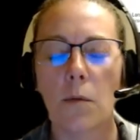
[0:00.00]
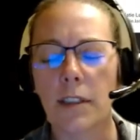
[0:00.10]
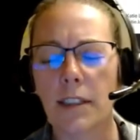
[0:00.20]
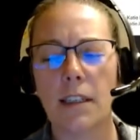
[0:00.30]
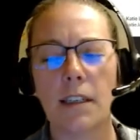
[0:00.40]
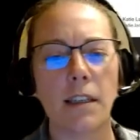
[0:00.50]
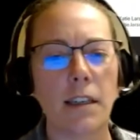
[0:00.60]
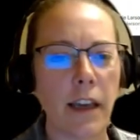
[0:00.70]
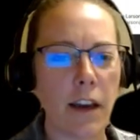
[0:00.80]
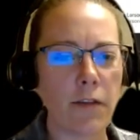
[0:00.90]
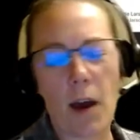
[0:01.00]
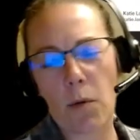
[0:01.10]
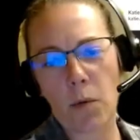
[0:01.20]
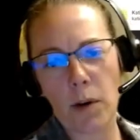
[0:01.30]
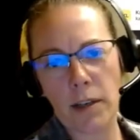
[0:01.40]
And we'll see if that
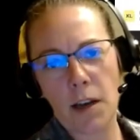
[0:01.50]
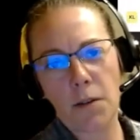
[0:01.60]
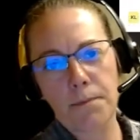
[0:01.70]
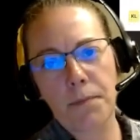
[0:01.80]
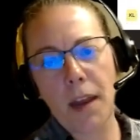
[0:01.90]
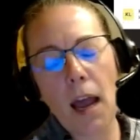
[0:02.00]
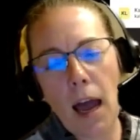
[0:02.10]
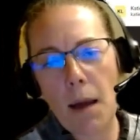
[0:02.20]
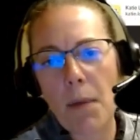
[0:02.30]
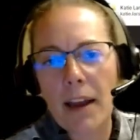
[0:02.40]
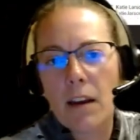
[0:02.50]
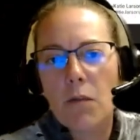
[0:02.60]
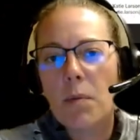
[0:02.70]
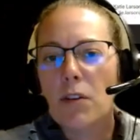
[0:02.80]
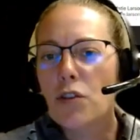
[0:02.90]
one works out. I might
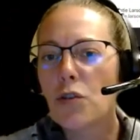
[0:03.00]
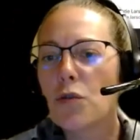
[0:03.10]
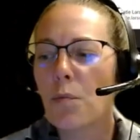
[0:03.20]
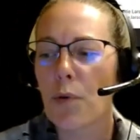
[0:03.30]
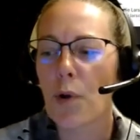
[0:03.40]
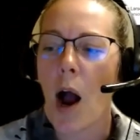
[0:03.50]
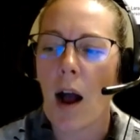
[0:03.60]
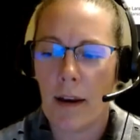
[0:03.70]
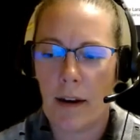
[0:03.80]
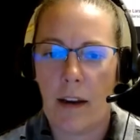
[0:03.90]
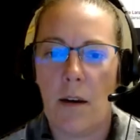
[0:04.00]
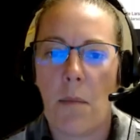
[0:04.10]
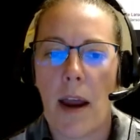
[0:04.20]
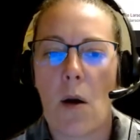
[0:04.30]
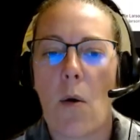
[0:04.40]
have been too broad in
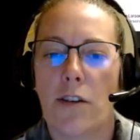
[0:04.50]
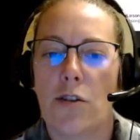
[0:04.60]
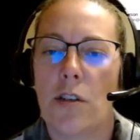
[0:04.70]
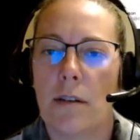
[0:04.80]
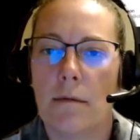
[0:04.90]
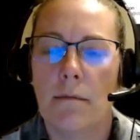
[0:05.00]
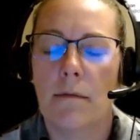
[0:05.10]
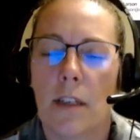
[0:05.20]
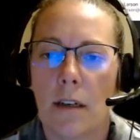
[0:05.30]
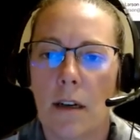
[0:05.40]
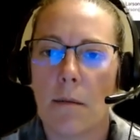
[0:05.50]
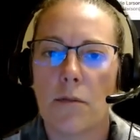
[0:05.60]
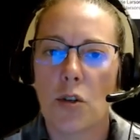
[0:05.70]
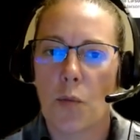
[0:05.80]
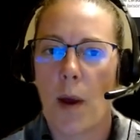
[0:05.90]
my question
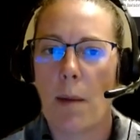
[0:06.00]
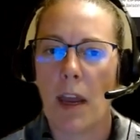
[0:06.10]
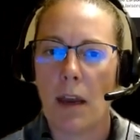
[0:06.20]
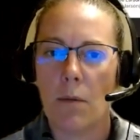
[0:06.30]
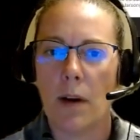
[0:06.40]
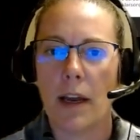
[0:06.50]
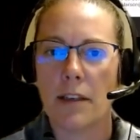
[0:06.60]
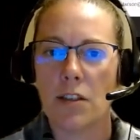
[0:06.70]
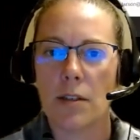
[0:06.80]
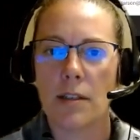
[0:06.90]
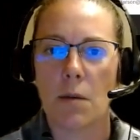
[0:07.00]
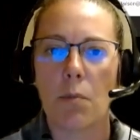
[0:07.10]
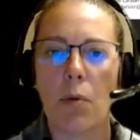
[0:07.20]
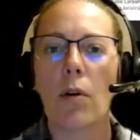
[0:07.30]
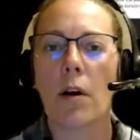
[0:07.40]
to Remy when I just
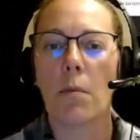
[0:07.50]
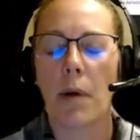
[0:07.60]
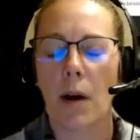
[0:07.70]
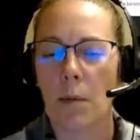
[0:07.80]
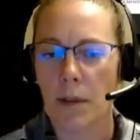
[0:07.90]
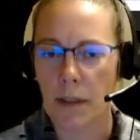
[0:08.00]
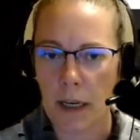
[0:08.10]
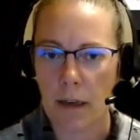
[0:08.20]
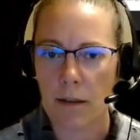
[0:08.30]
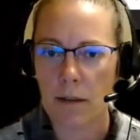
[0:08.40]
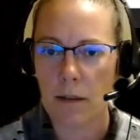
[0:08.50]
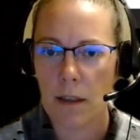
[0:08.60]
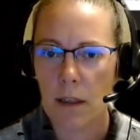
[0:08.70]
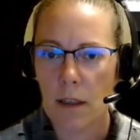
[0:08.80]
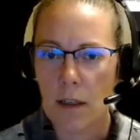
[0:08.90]
said pull comparable sales.